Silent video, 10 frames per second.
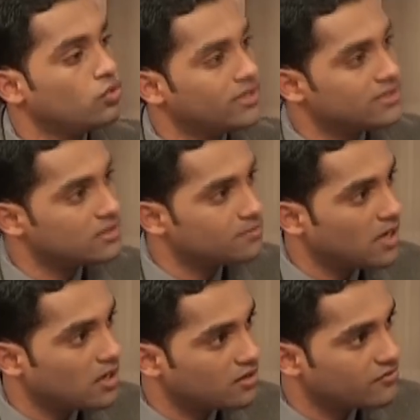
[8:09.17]
is this
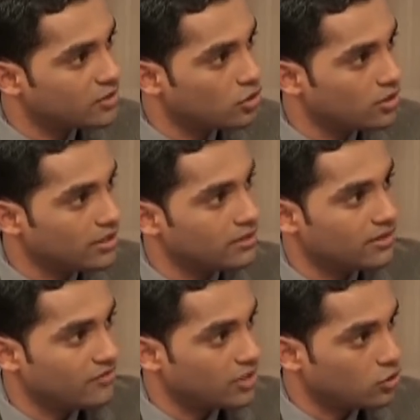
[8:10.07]
power of attorney that
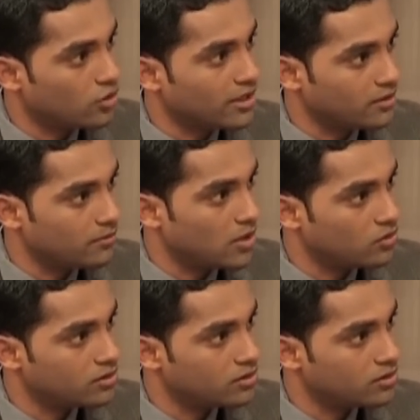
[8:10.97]
we are talking about?